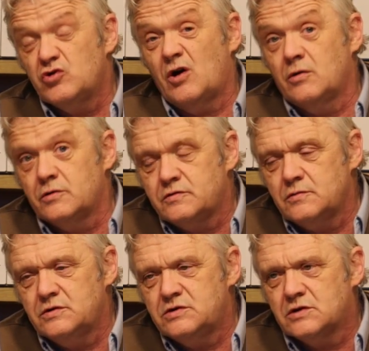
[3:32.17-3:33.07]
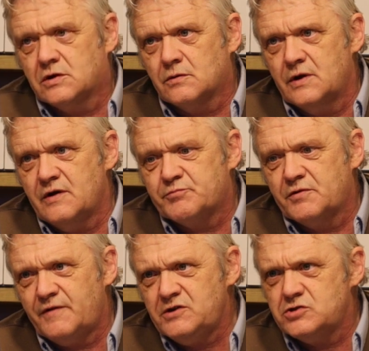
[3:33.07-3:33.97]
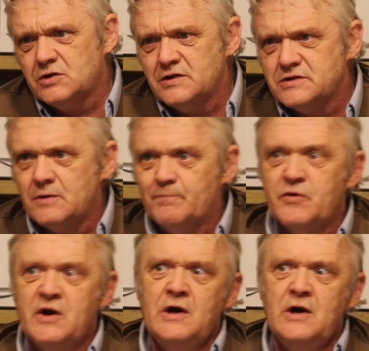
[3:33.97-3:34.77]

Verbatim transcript: done to a degree of professionalism.